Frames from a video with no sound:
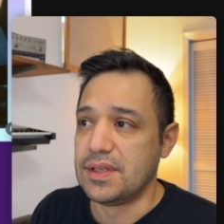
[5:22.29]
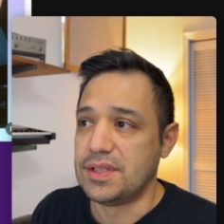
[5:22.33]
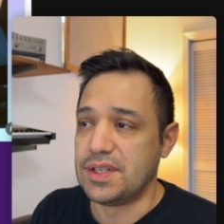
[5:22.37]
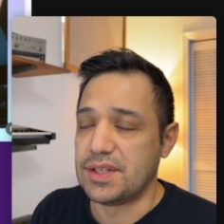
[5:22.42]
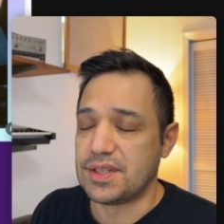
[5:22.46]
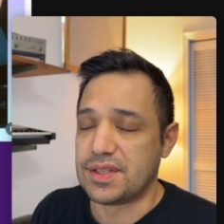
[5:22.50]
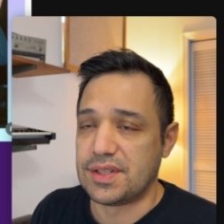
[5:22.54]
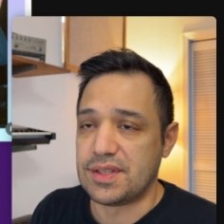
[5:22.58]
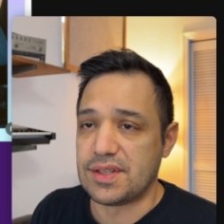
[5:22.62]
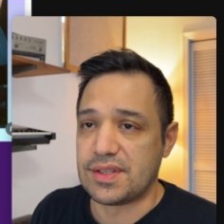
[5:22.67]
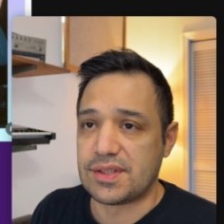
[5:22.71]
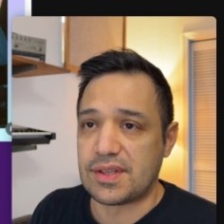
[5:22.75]

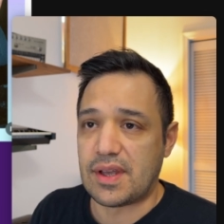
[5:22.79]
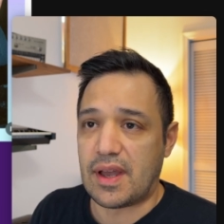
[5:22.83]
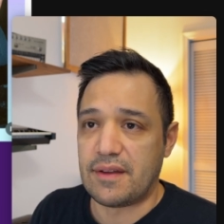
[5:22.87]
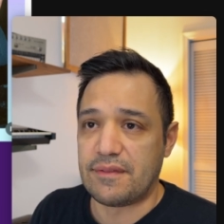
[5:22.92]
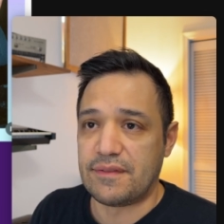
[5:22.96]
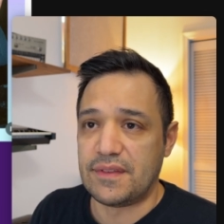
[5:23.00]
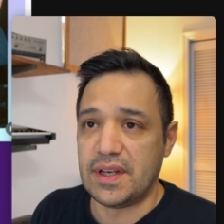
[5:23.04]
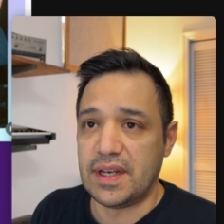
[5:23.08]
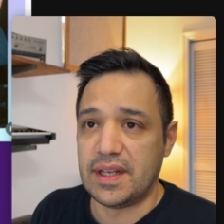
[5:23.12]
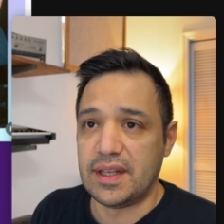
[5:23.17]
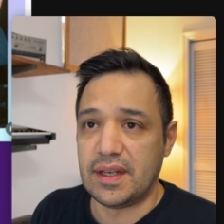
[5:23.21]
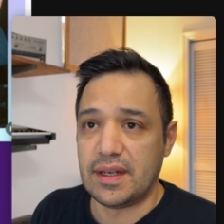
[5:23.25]
just to
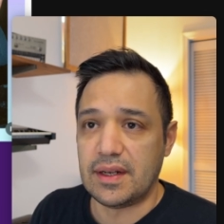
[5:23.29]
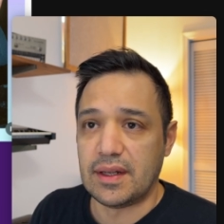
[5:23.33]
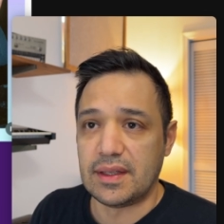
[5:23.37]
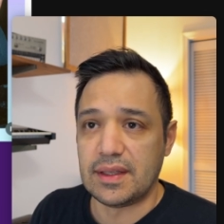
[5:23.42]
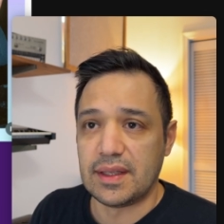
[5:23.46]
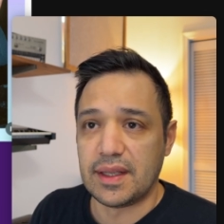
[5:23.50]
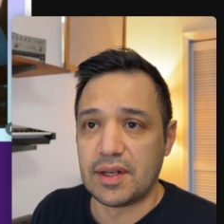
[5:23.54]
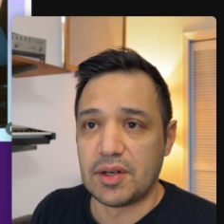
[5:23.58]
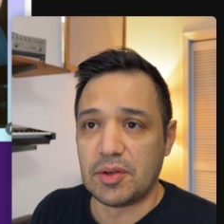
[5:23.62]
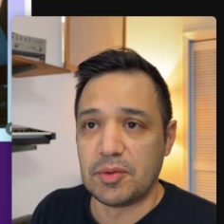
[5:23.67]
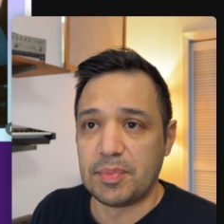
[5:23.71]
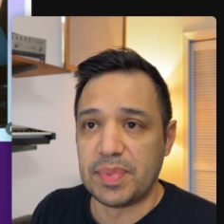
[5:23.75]
soften it a
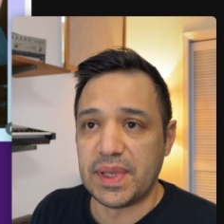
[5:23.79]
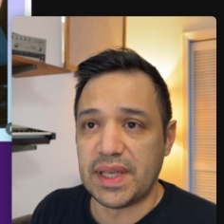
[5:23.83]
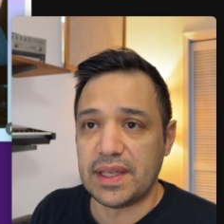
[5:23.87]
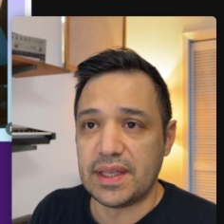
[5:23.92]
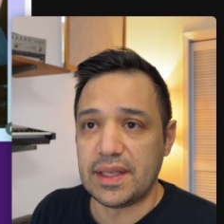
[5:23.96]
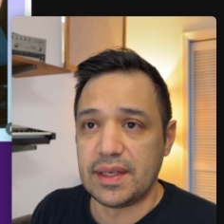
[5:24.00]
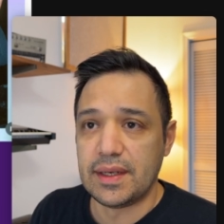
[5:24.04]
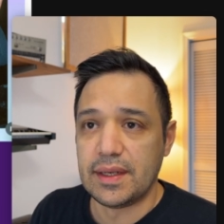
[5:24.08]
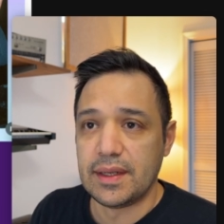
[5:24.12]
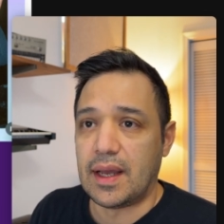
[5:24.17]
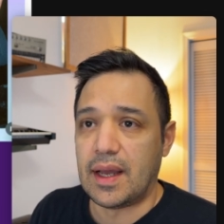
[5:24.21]
little bit.